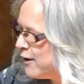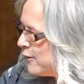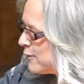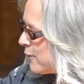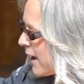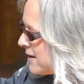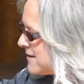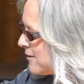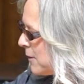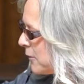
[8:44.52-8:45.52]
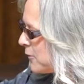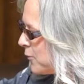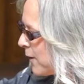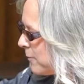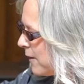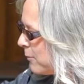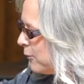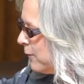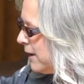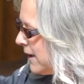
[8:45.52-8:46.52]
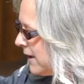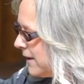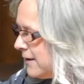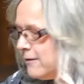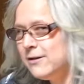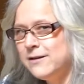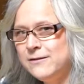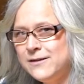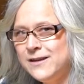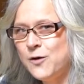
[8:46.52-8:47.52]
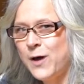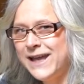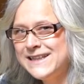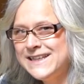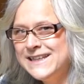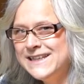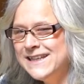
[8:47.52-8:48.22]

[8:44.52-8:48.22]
So that deer mouse crept up really, really, really quietly.